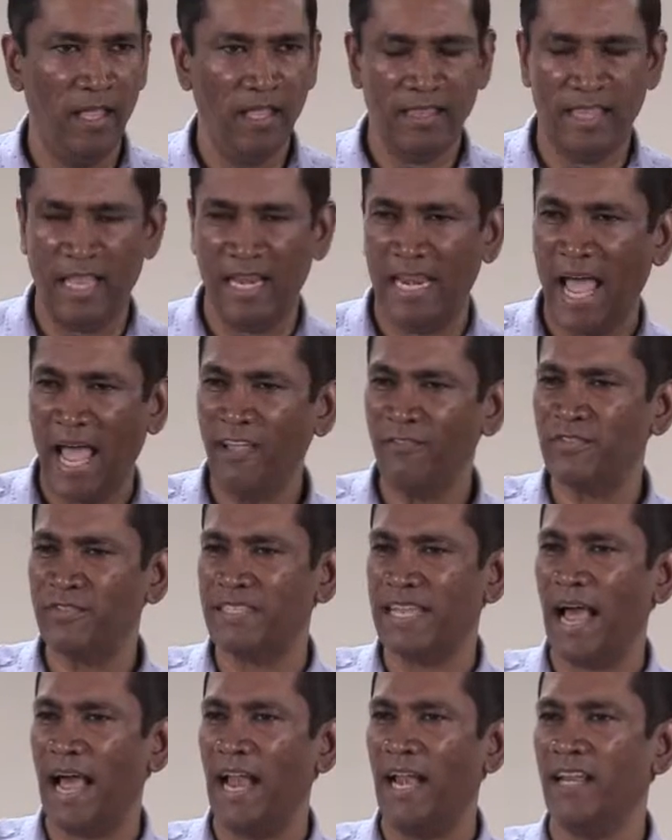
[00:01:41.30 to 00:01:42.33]
the
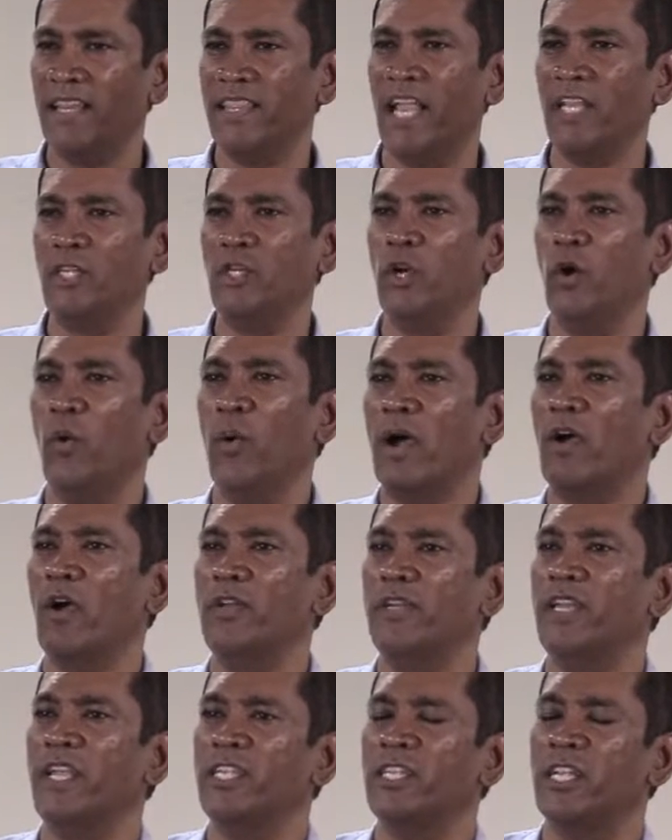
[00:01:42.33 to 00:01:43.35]
lifestyle that you were
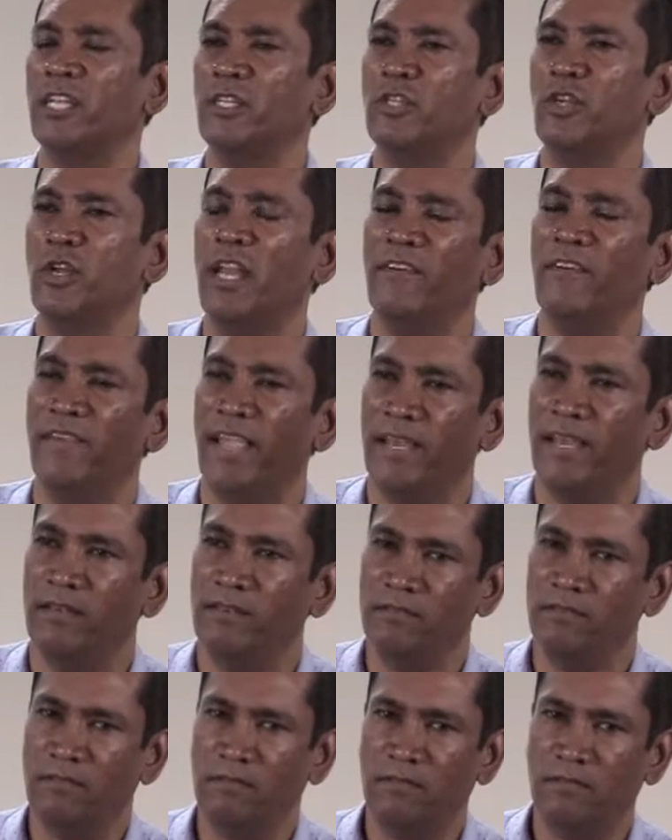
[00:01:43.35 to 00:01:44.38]
conditioned to live in,
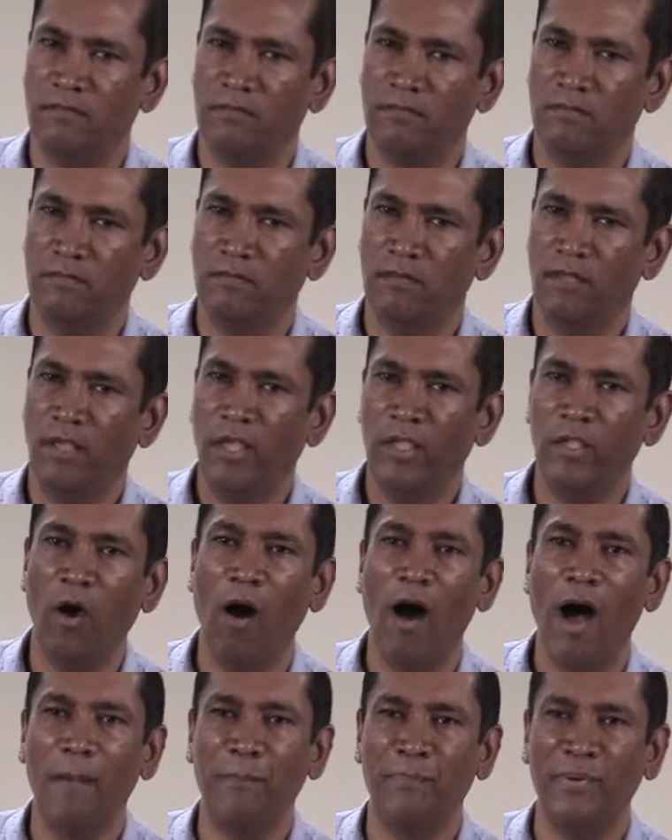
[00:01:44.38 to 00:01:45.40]

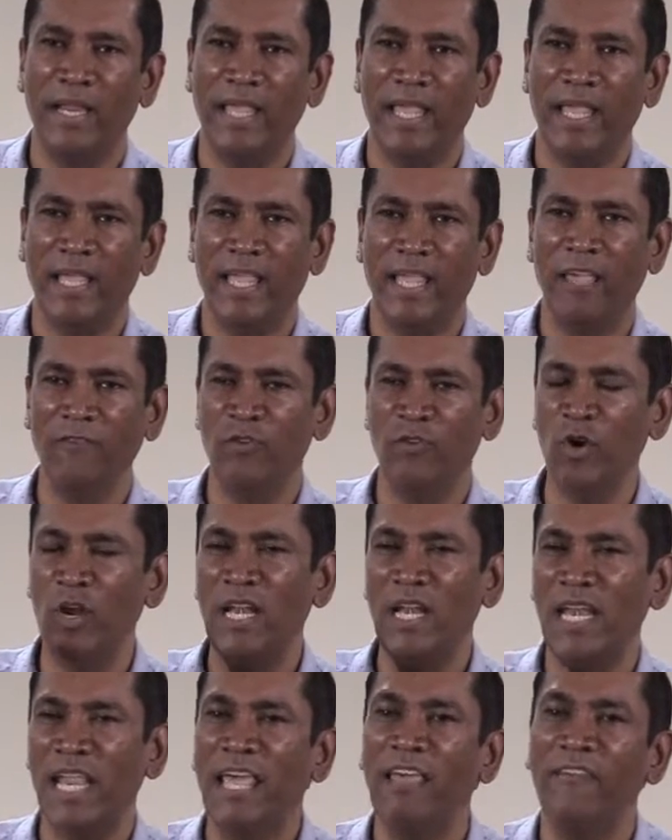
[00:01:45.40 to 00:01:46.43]
your upbringing, if you
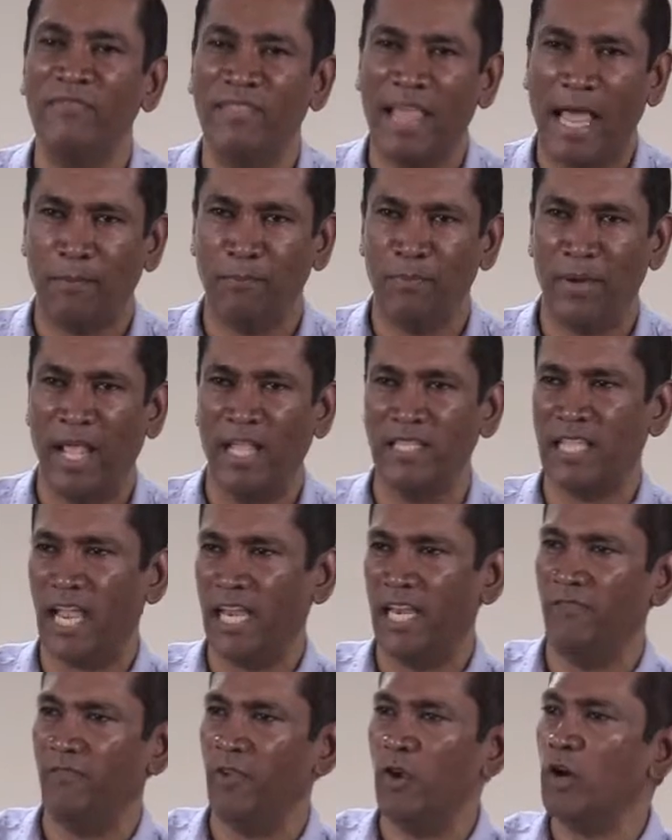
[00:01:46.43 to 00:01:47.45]
leave that place
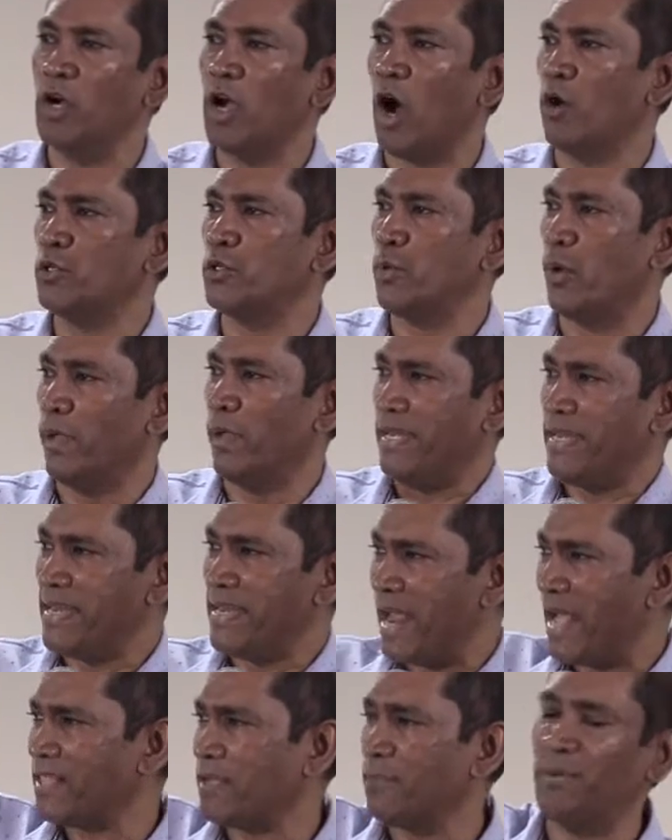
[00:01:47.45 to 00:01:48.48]
and if you go to
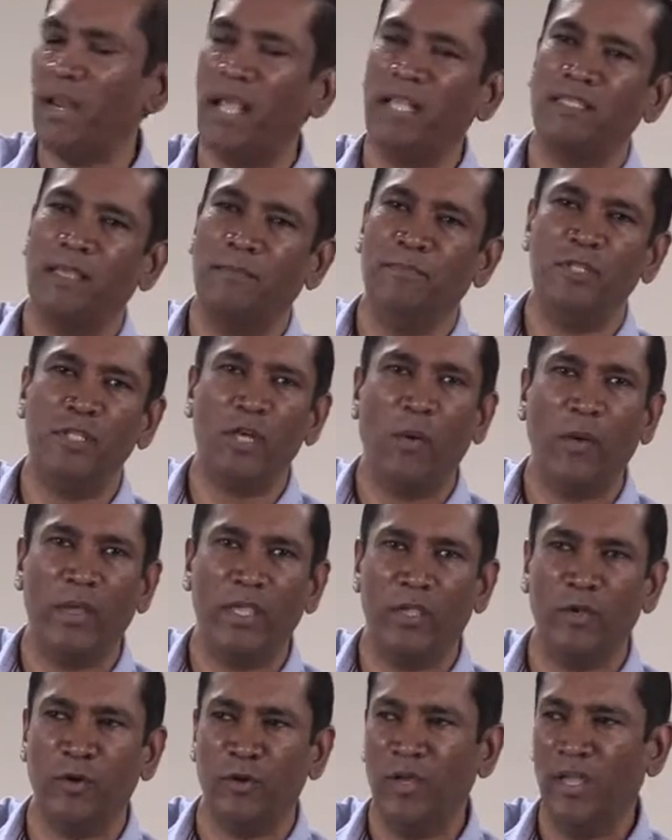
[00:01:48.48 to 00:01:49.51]
another place I'm showing
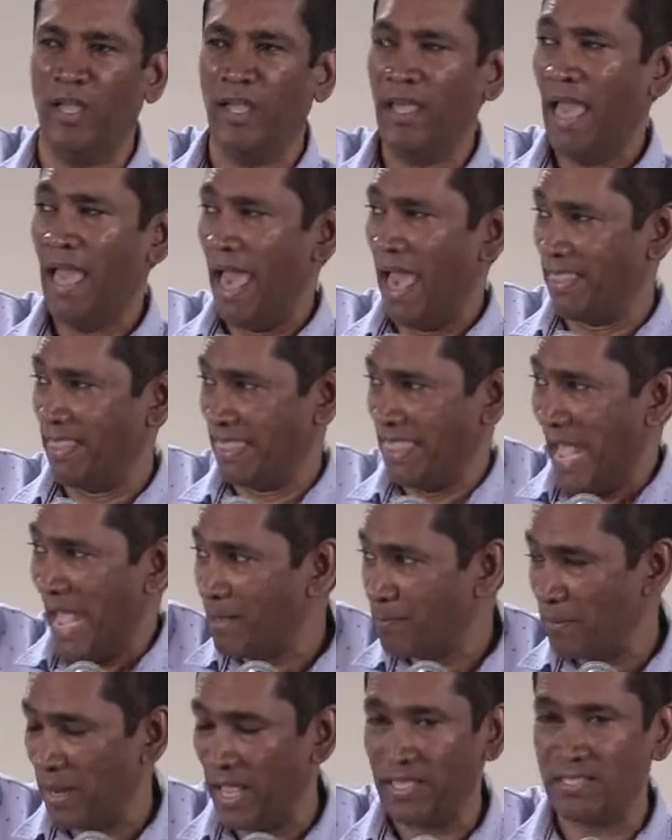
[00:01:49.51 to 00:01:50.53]
you, at
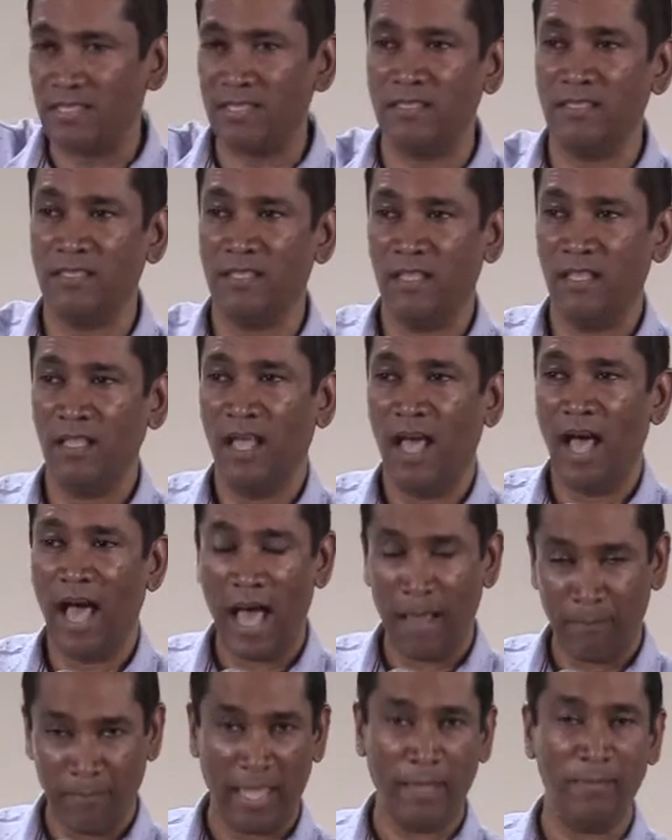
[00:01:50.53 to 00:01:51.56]
that place
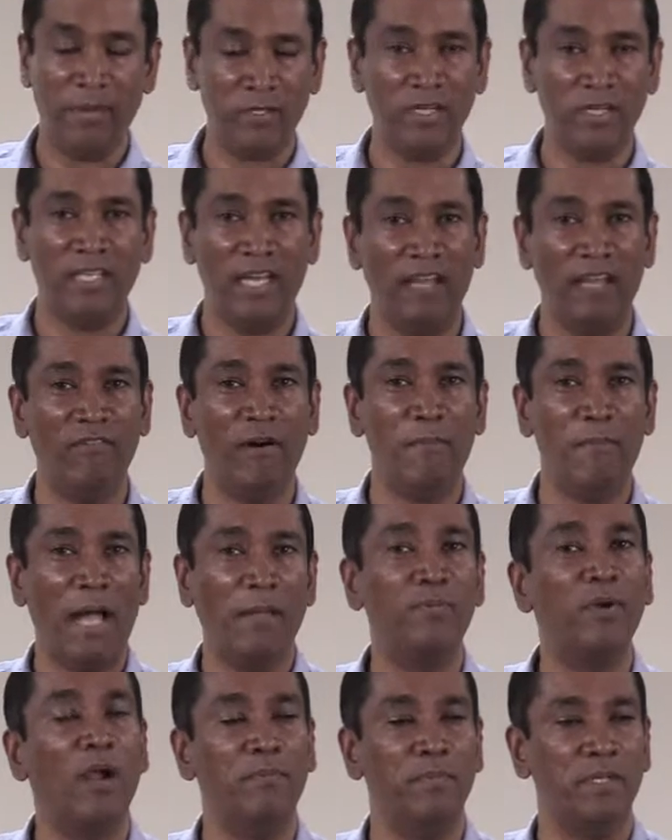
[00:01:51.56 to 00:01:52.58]
I'm able to deliver my
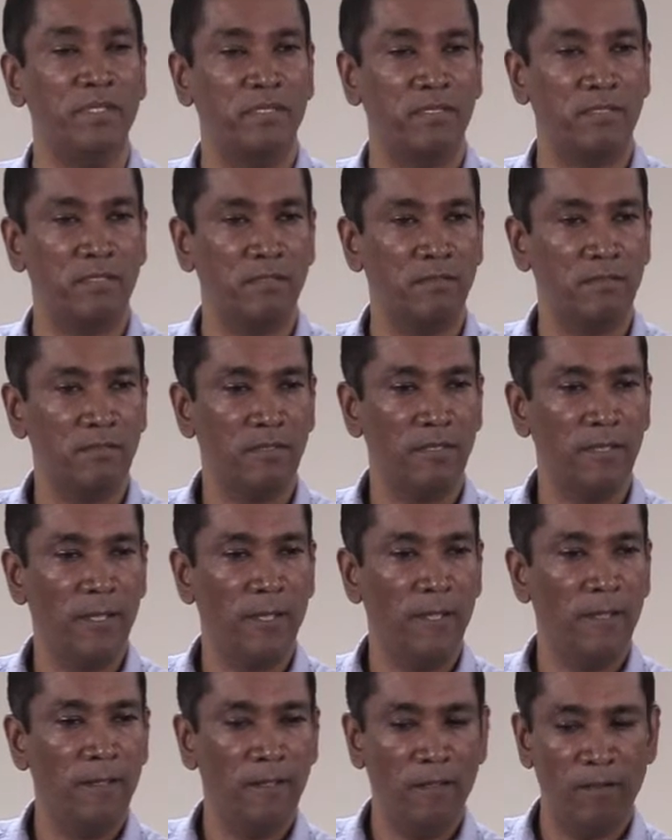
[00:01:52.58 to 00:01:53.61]
promise,
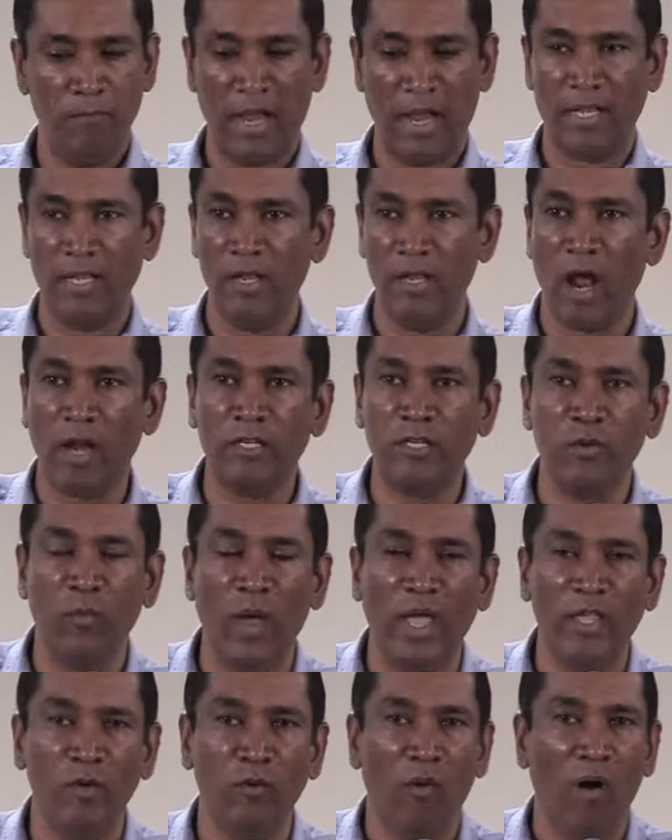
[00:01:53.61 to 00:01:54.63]
but not
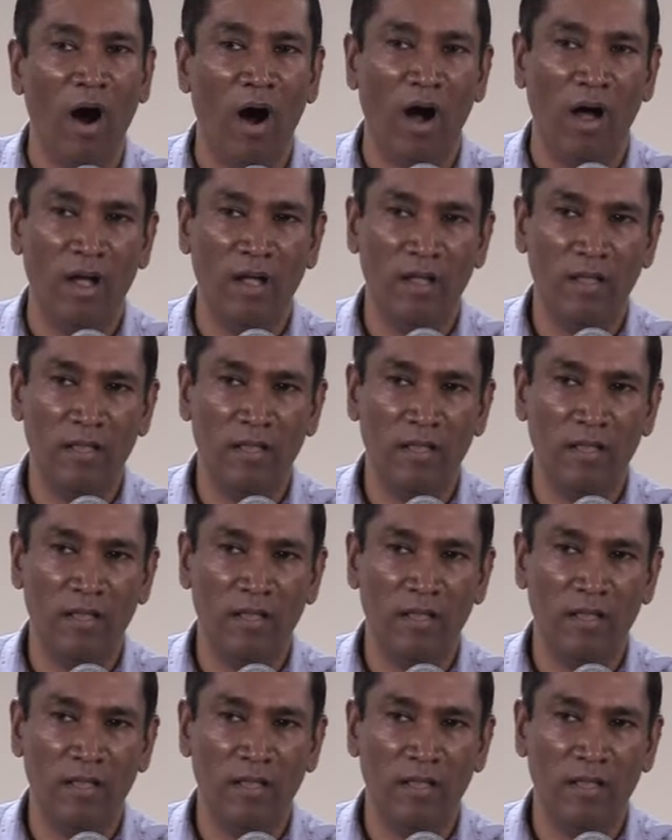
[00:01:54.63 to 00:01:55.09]
where you are.